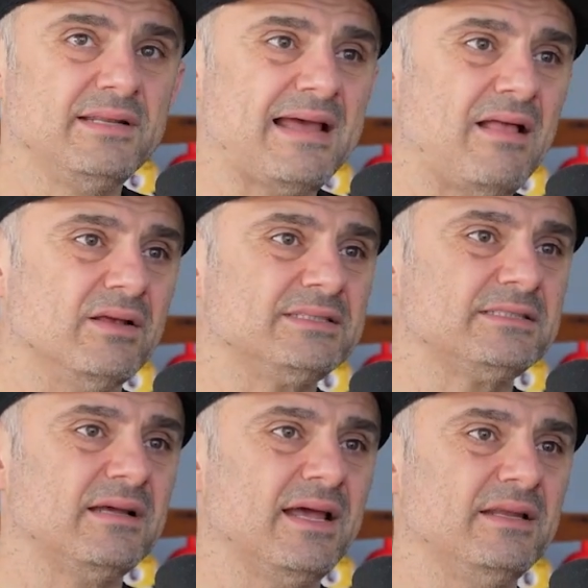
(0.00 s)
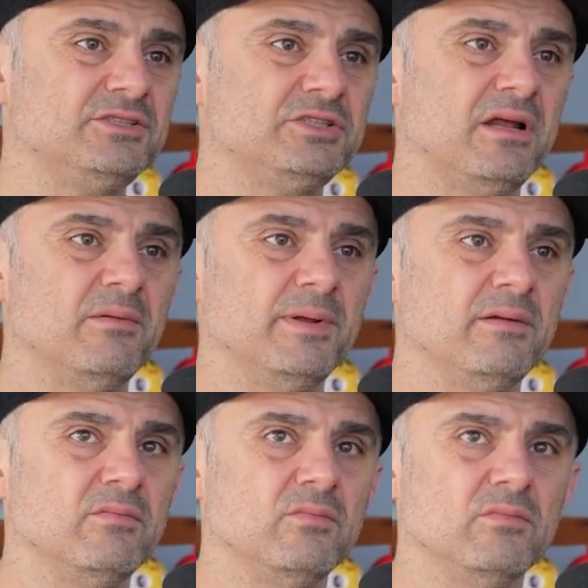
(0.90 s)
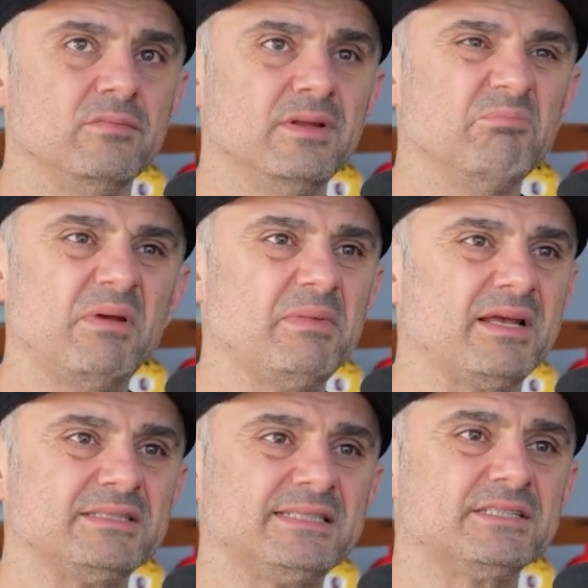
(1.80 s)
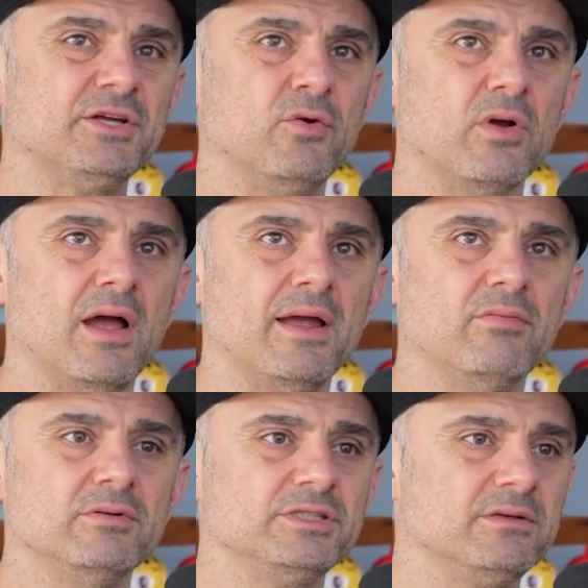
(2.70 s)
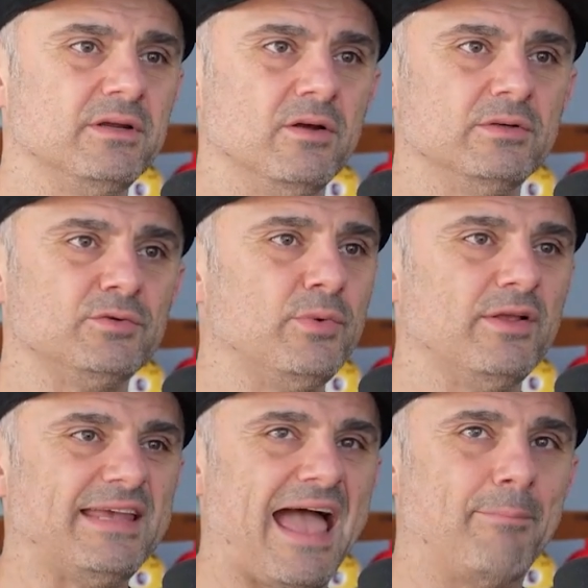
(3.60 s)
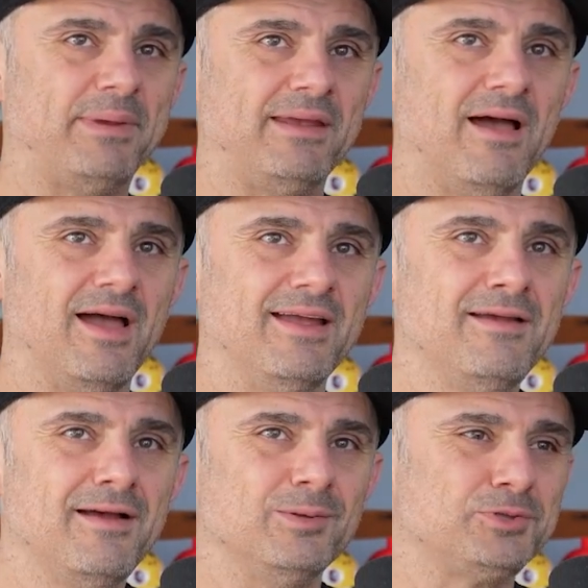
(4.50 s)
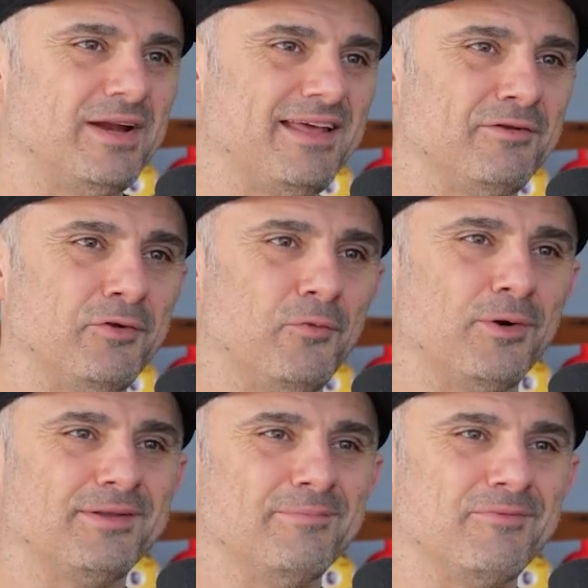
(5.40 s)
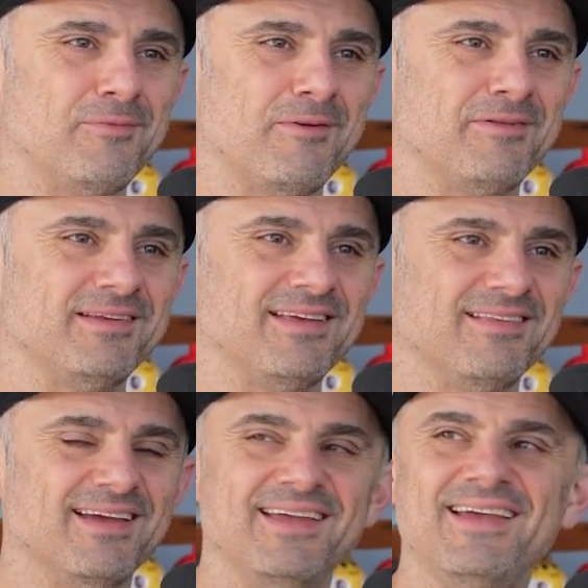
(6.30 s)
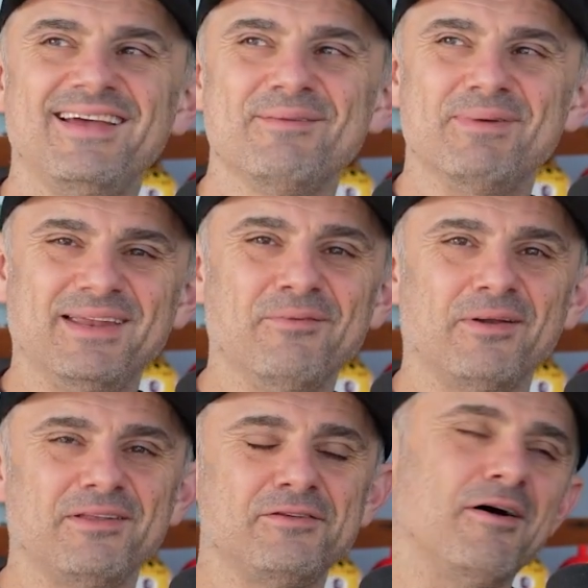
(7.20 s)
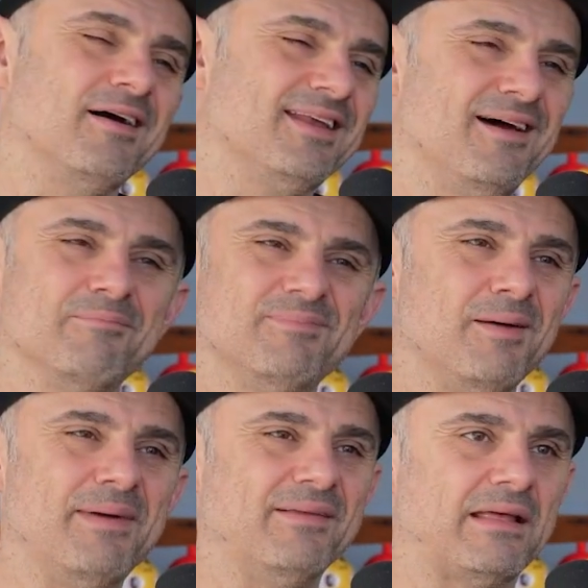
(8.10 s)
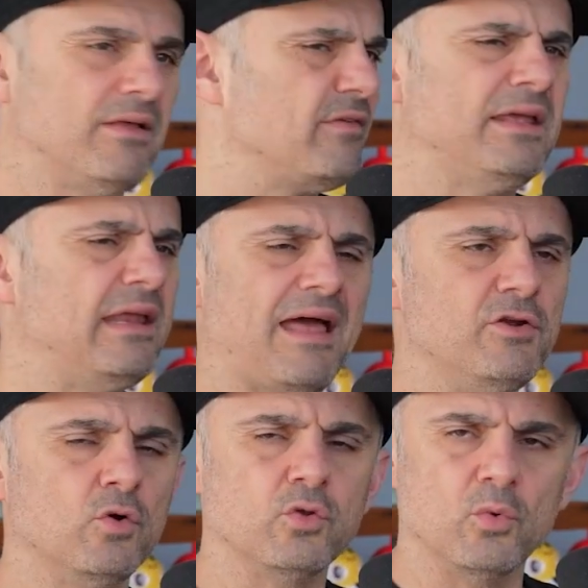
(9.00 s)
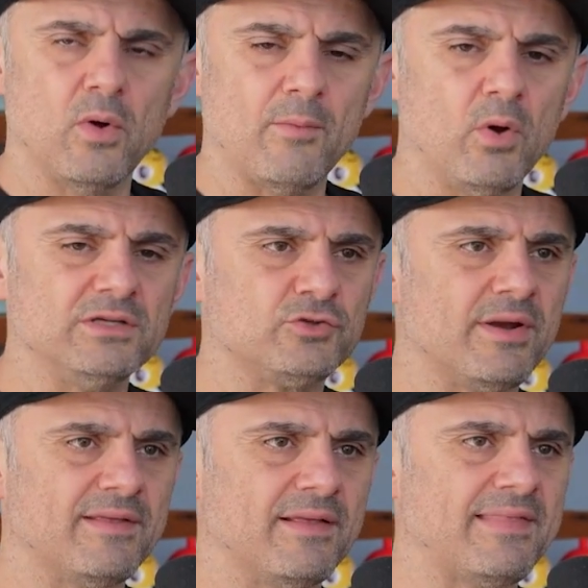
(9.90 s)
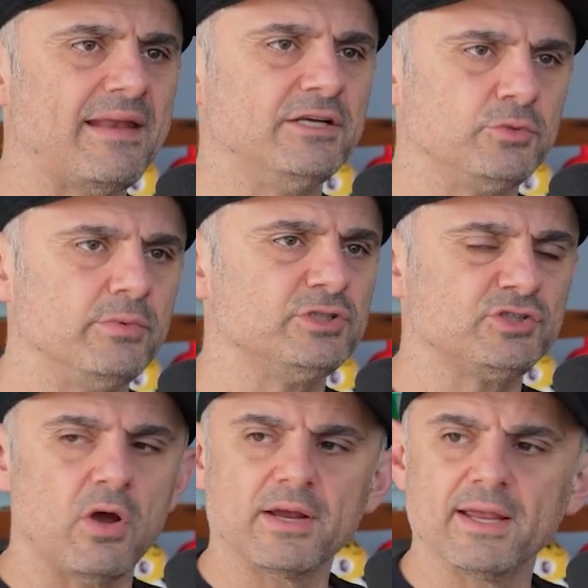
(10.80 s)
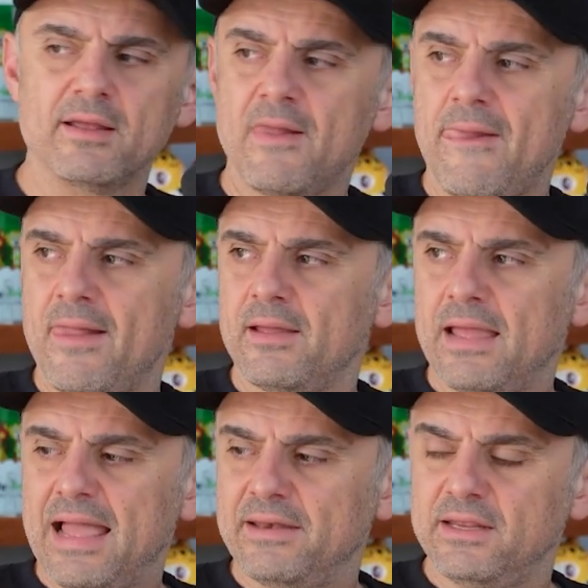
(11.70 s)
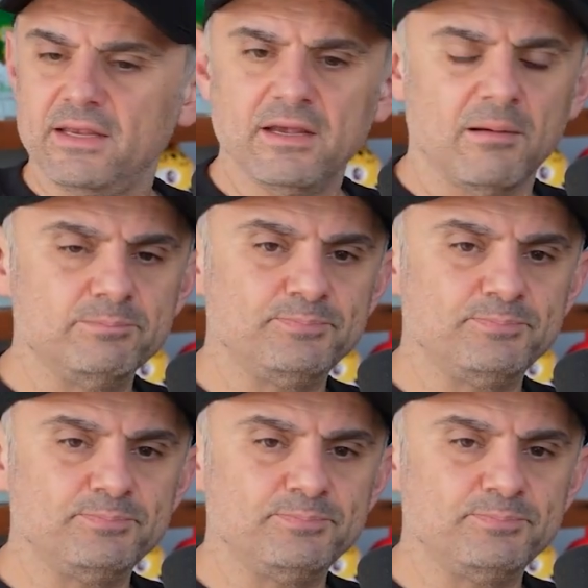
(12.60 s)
in Dallas, and this gentleman, maybe like a 60-year-old guy, which is, you know, he's a real yappy guy. I was trying to get a little work done before my flight to LA, but he wanted to talk, and I'm about that. Like, he had no clue who I was or anything like that nature. We were just talking, and he